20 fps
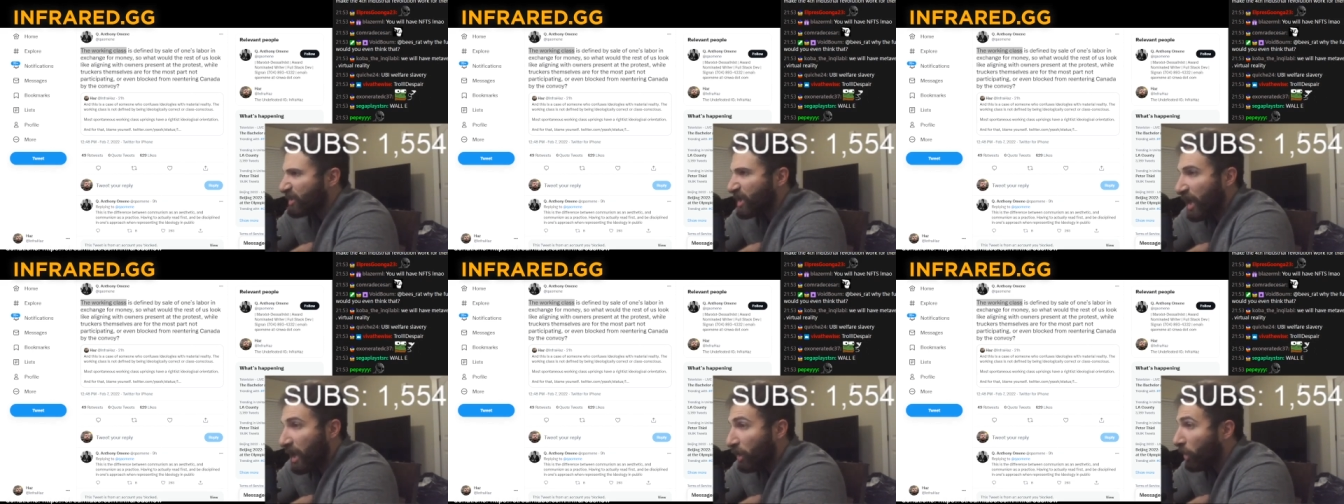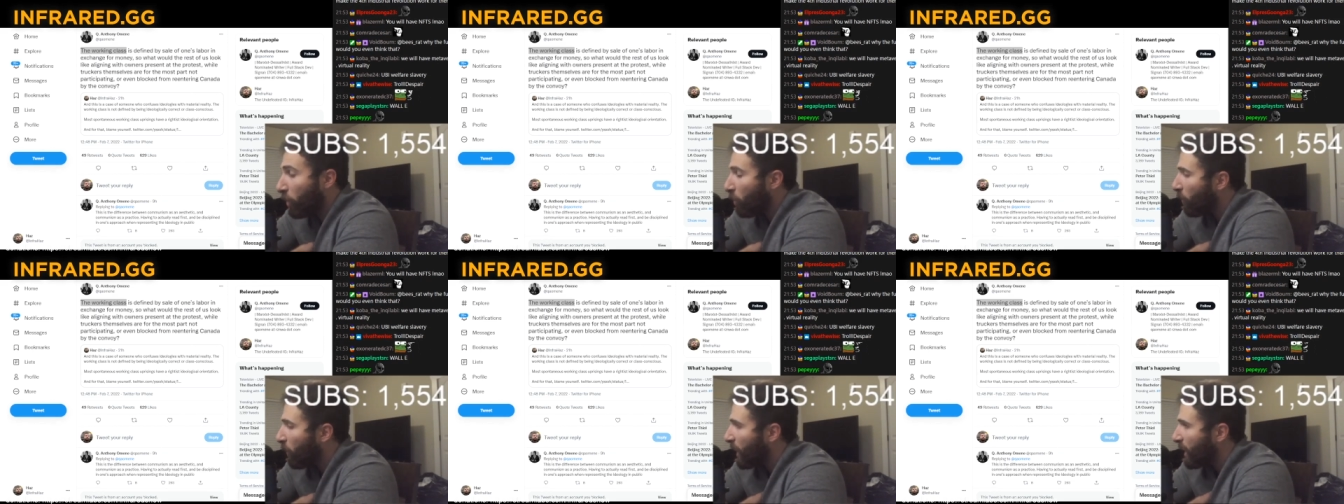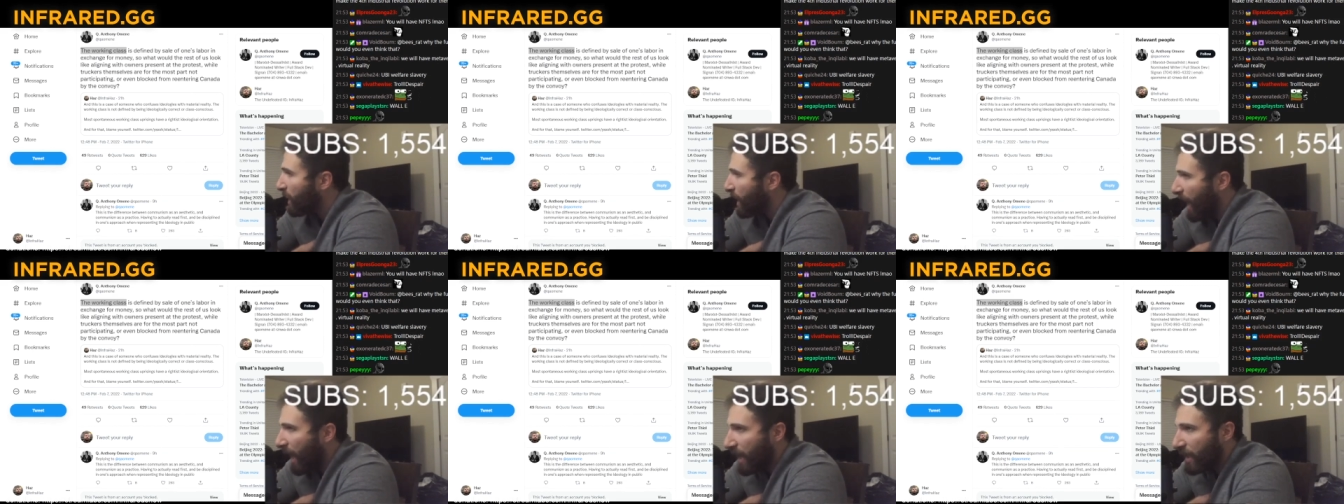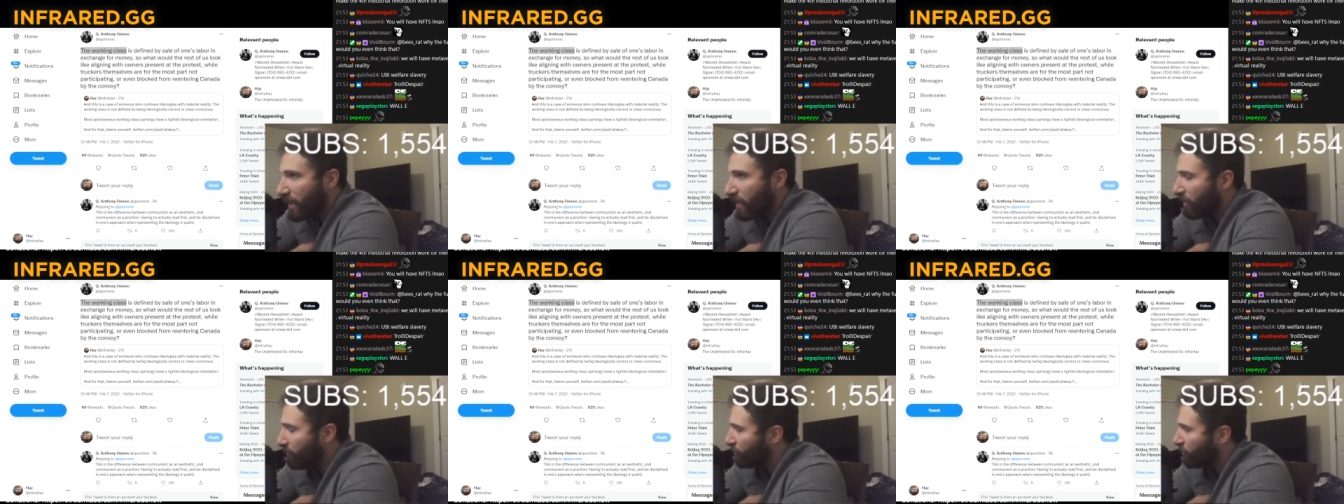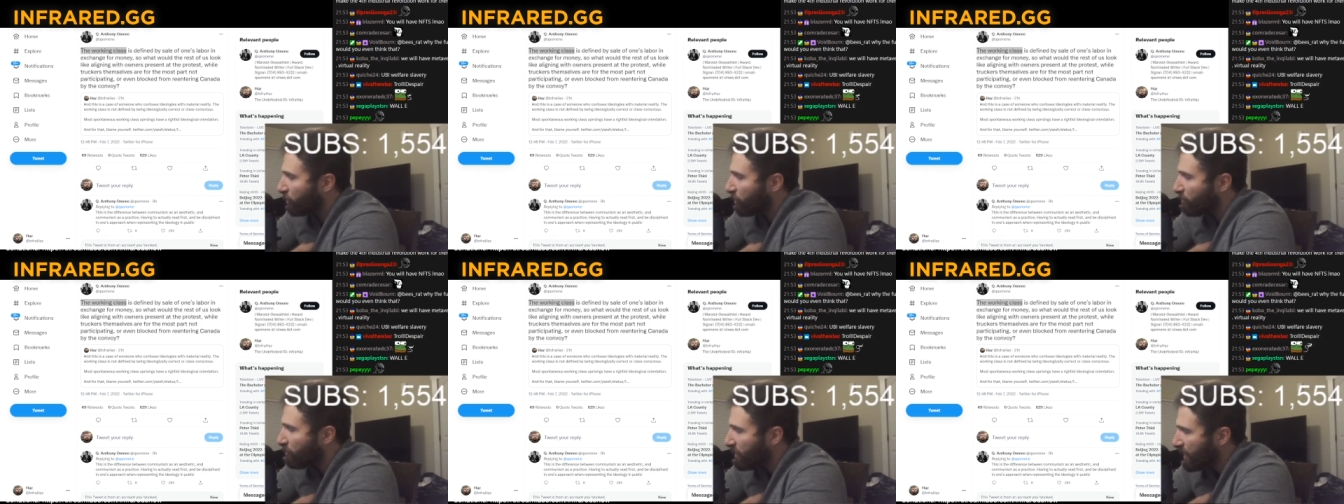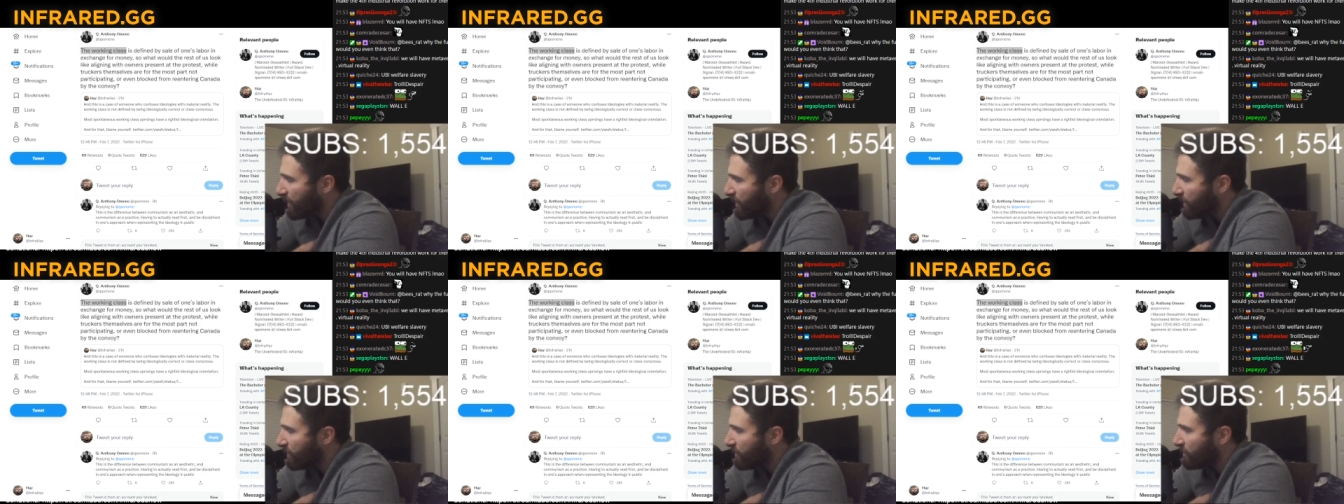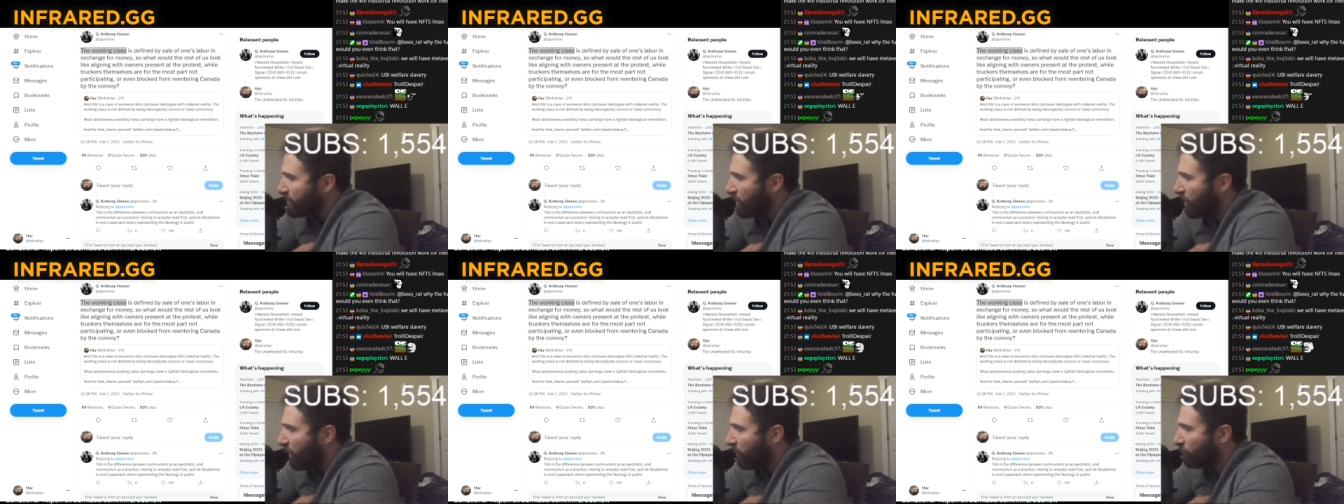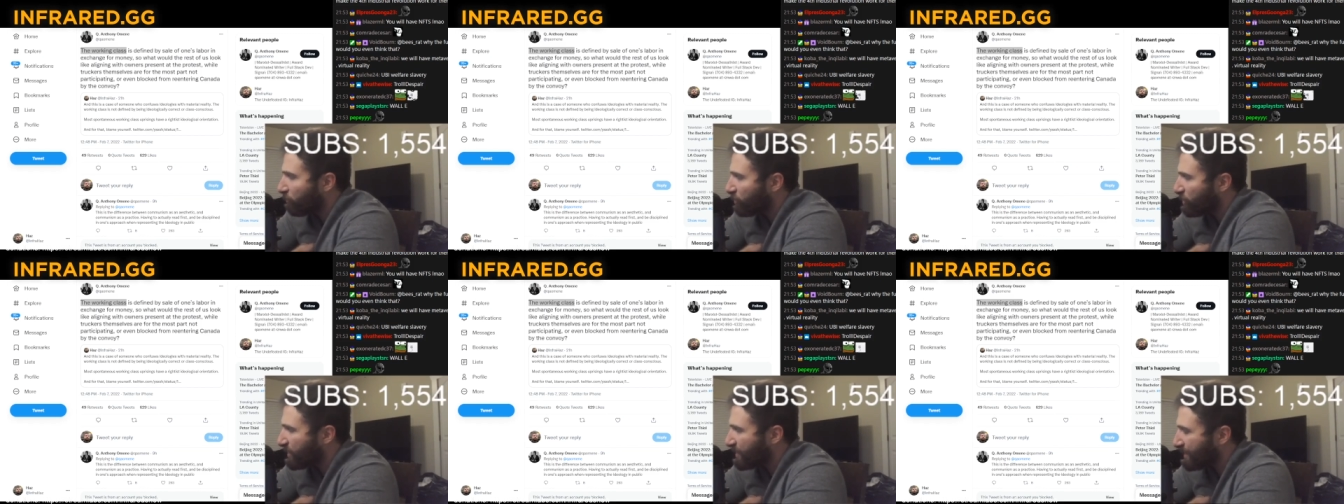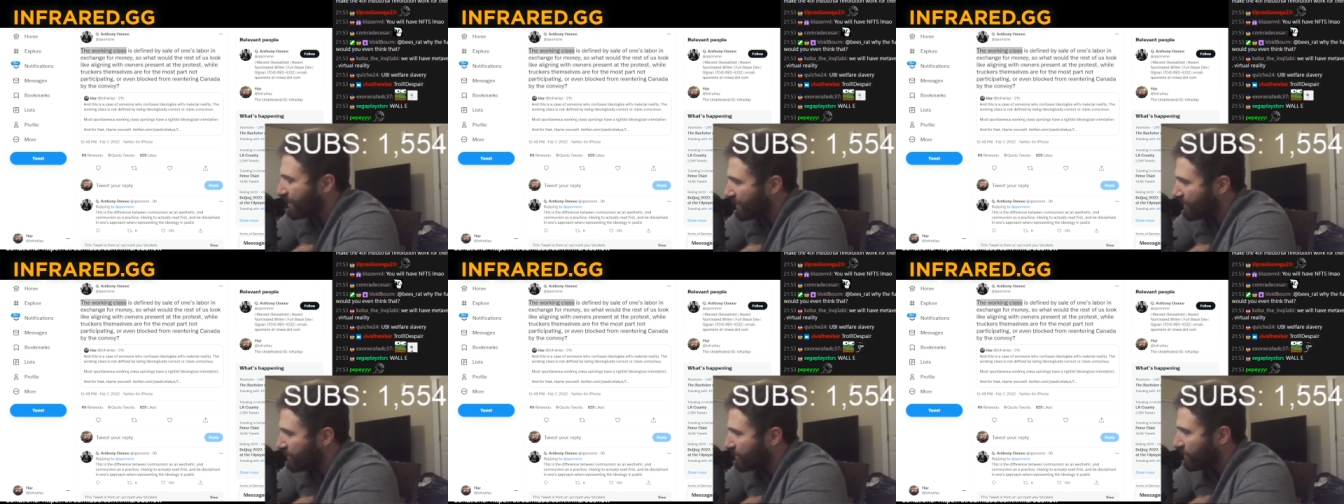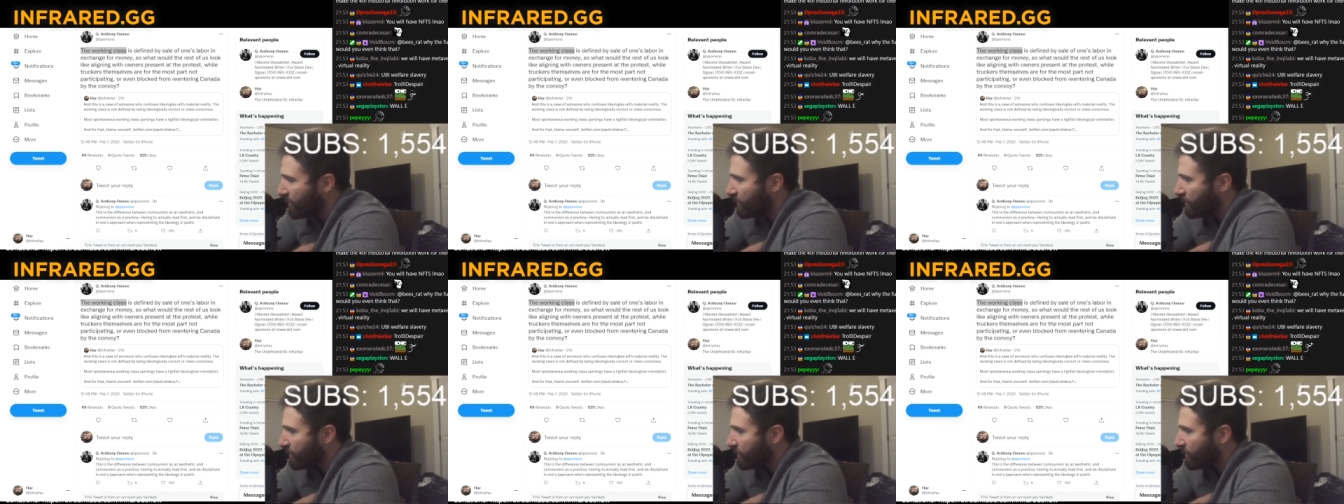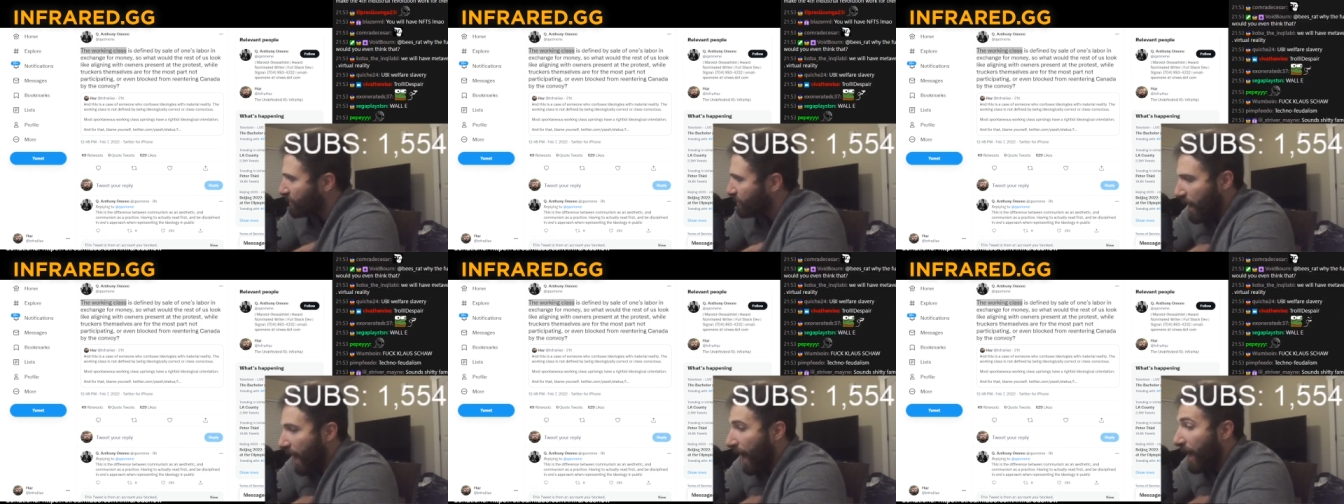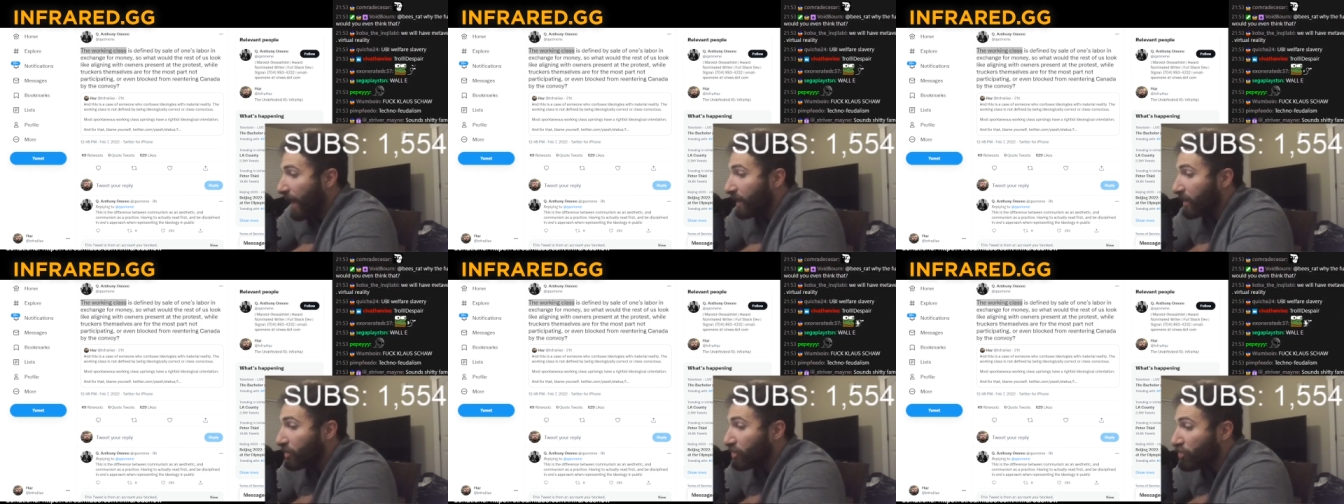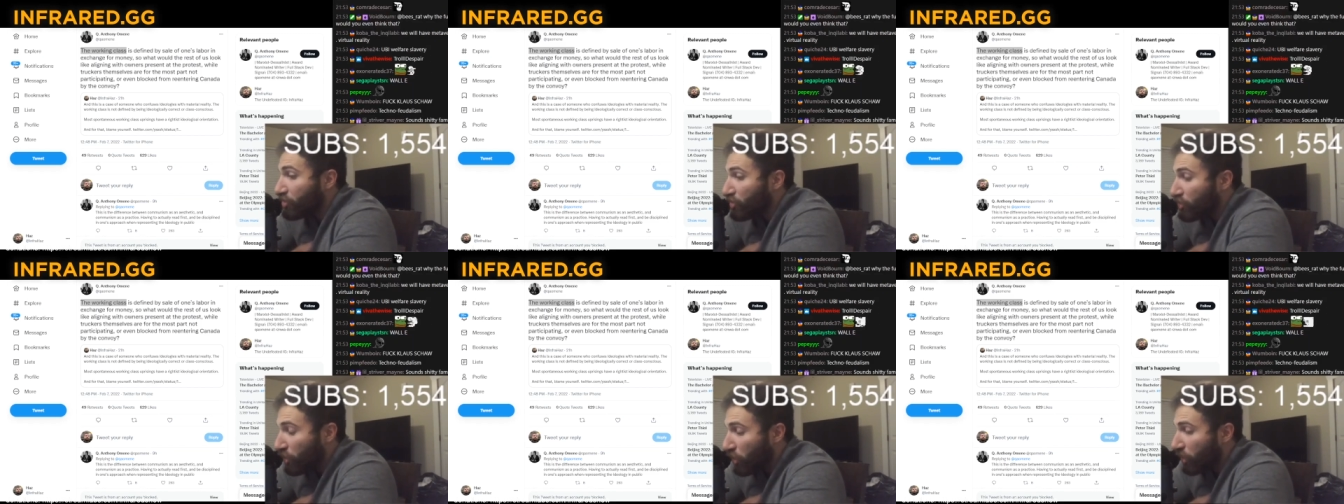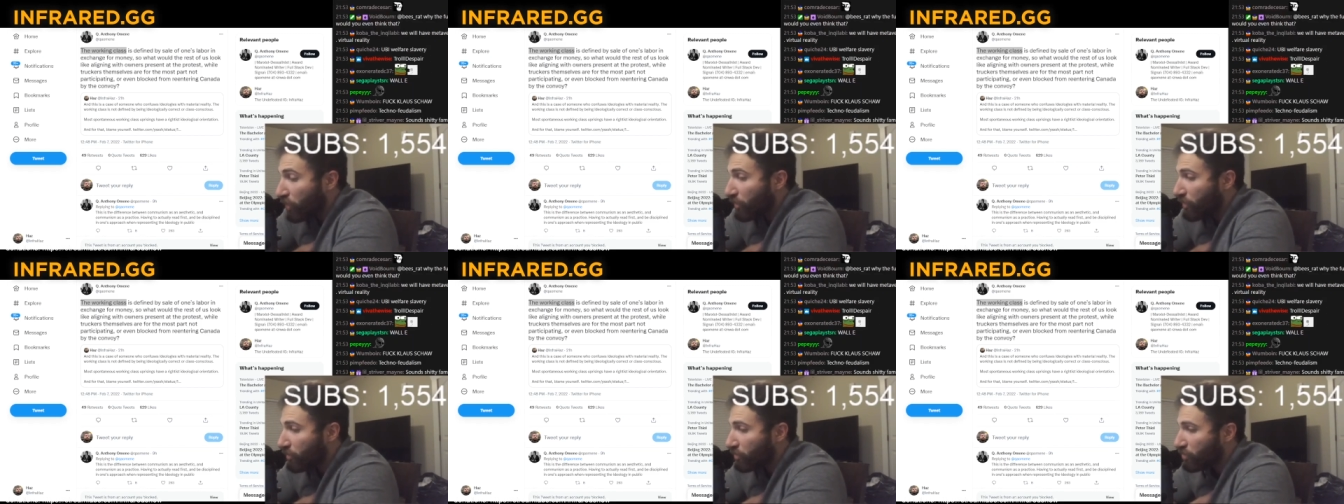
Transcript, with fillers: tear away any of their means of resistance, and ensure their